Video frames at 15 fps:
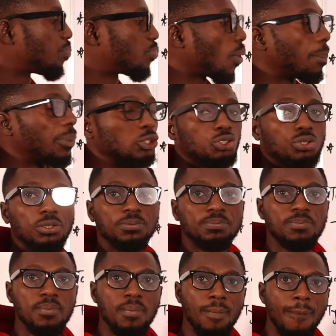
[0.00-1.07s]
proportion.
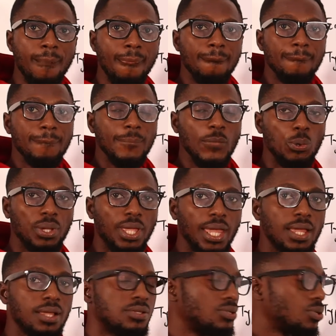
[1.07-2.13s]

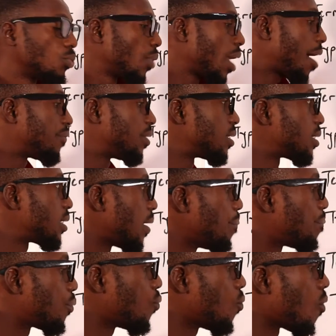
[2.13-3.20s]
Okay, so we have the
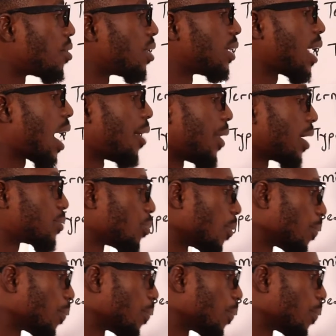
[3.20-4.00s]
simple or the direct